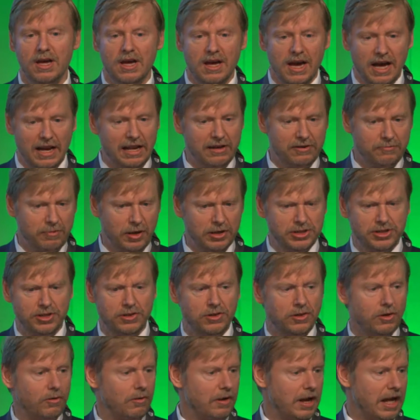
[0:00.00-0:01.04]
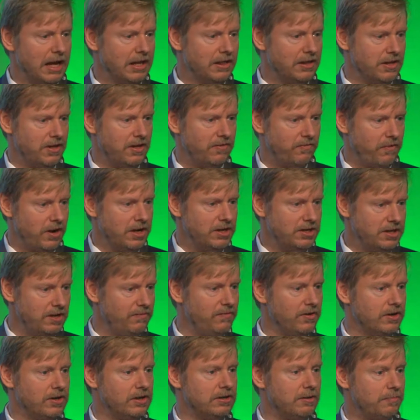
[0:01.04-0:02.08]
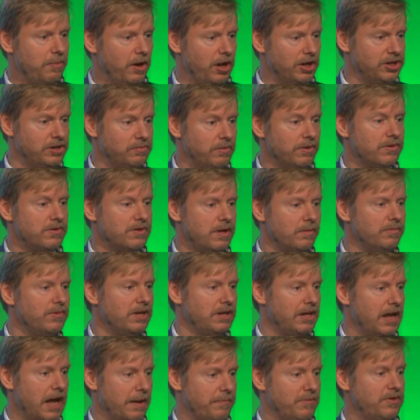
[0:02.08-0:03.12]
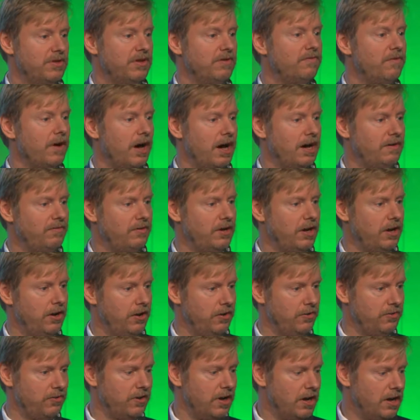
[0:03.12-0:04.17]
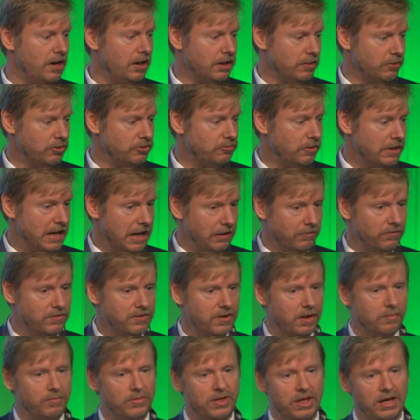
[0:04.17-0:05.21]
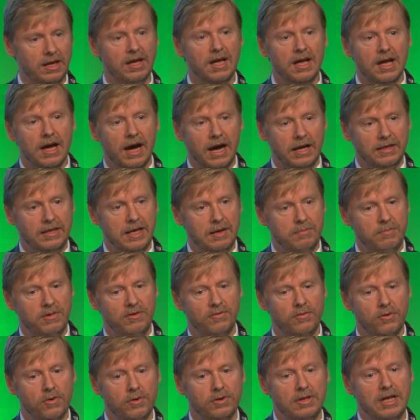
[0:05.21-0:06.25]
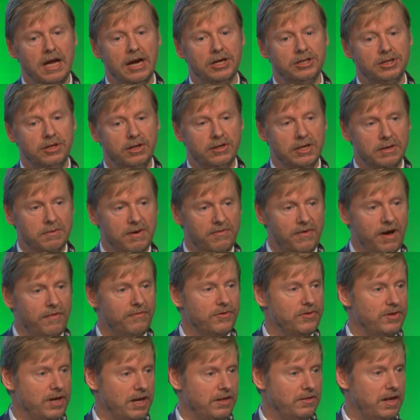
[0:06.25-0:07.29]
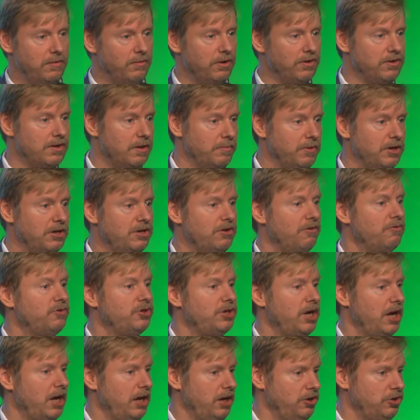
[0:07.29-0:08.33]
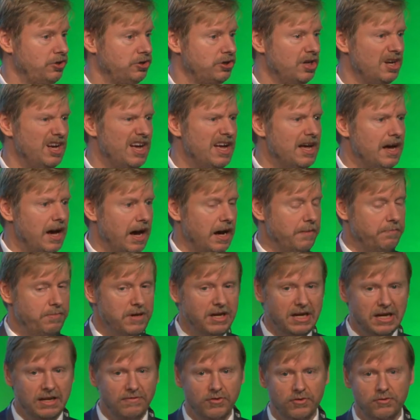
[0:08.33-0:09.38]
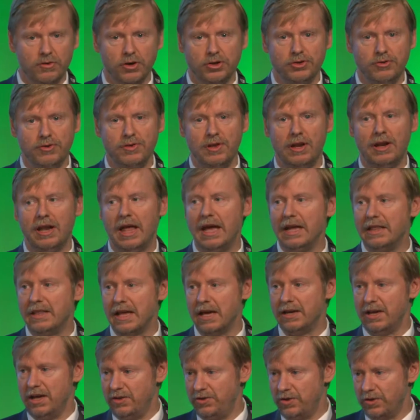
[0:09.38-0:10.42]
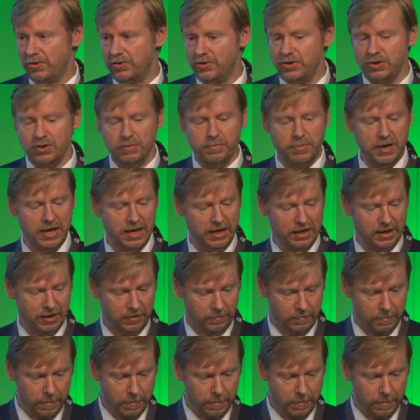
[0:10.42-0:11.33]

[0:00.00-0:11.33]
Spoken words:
And politicians don't like this. It's very difficult. The politicians want something that happens in 5 years. They want to announce something, and then before the term of office ends, they want something to have changed. And big infrastructure isn't like that. It's just too big.